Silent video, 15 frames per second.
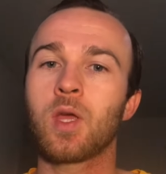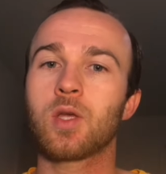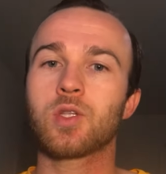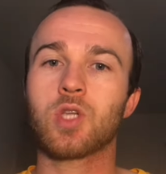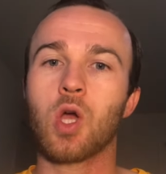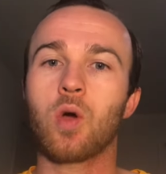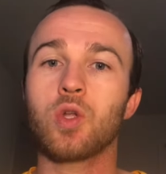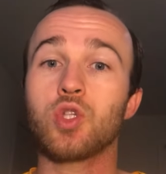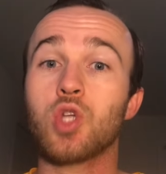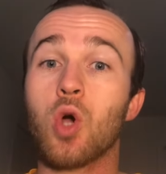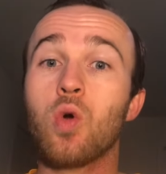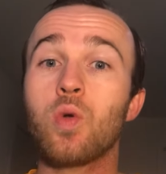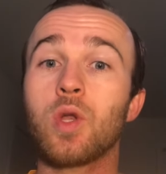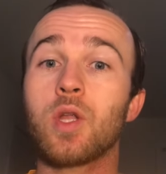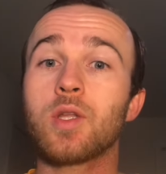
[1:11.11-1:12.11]
So
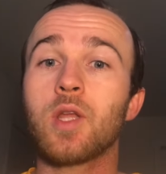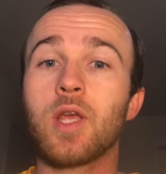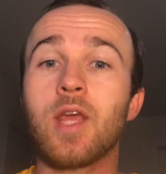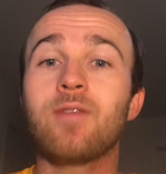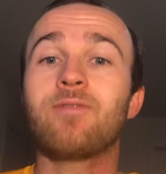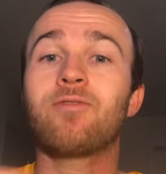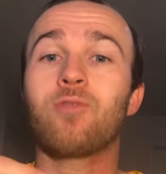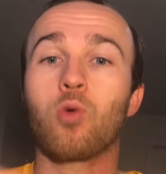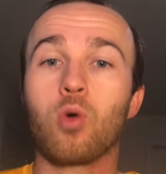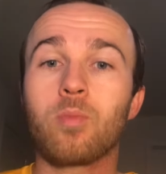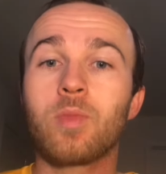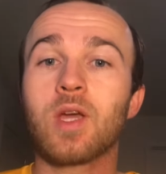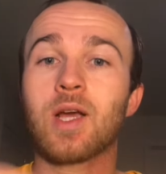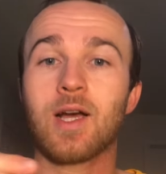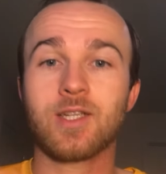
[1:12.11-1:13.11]
don't inform
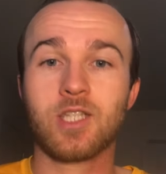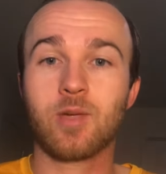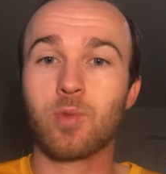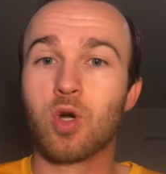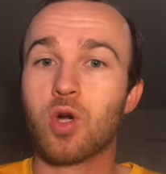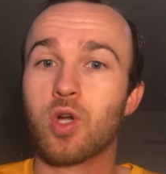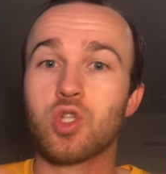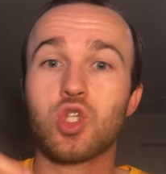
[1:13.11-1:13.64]
the customer